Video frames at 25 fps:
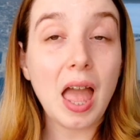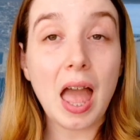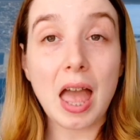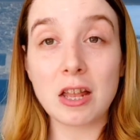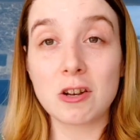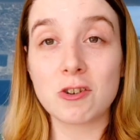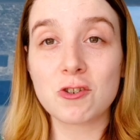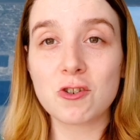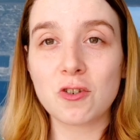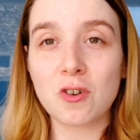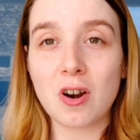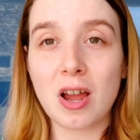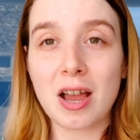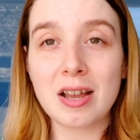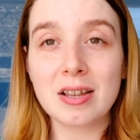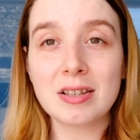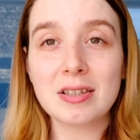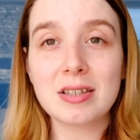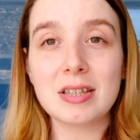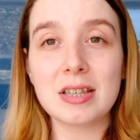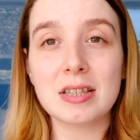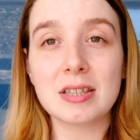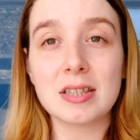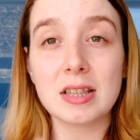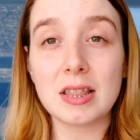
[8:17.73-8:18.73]

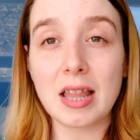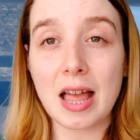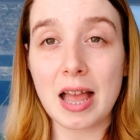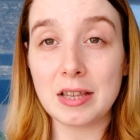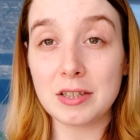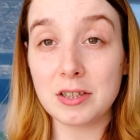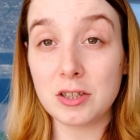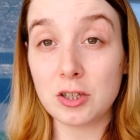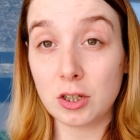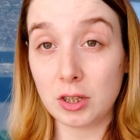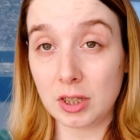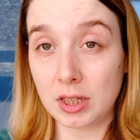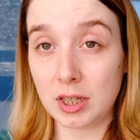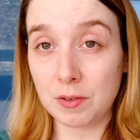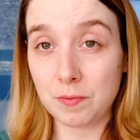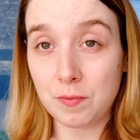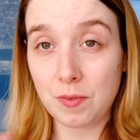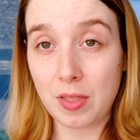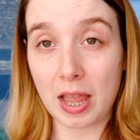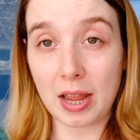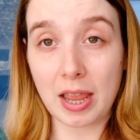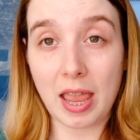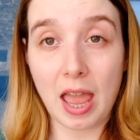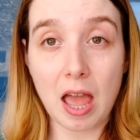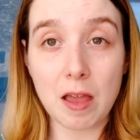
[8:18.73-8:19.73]
Enjolras is the last to leave
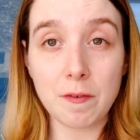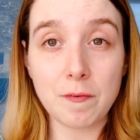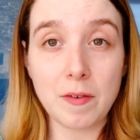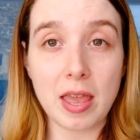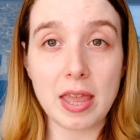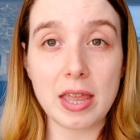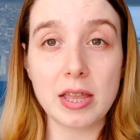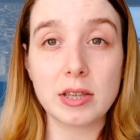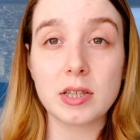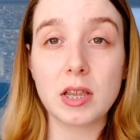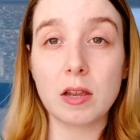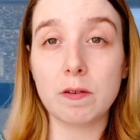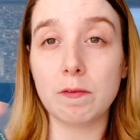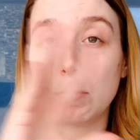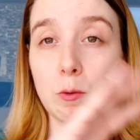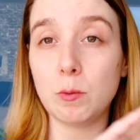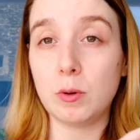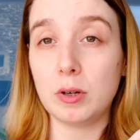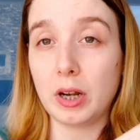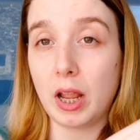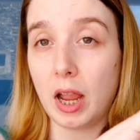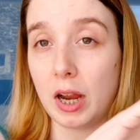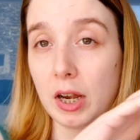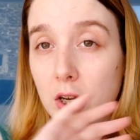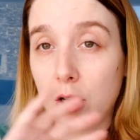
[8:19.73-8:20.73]
that cafe as
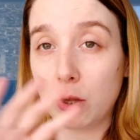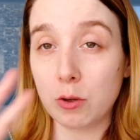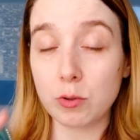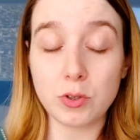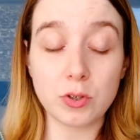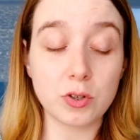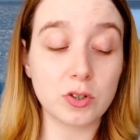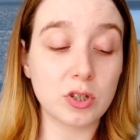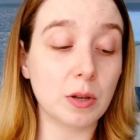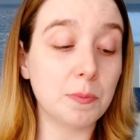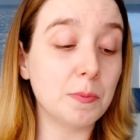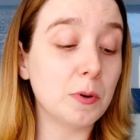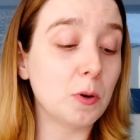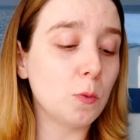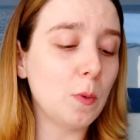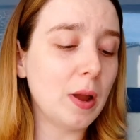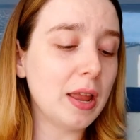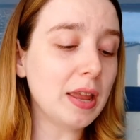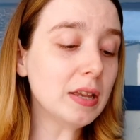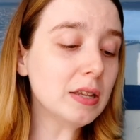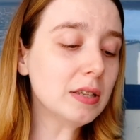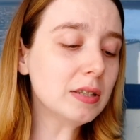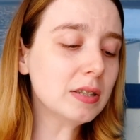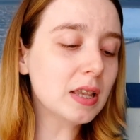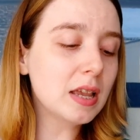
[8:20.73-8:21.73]
everyone kind of goes their separate
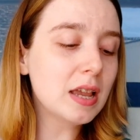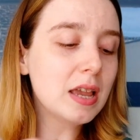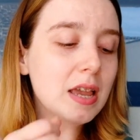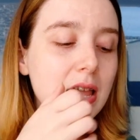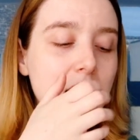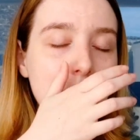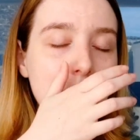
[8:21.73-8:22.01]
ways.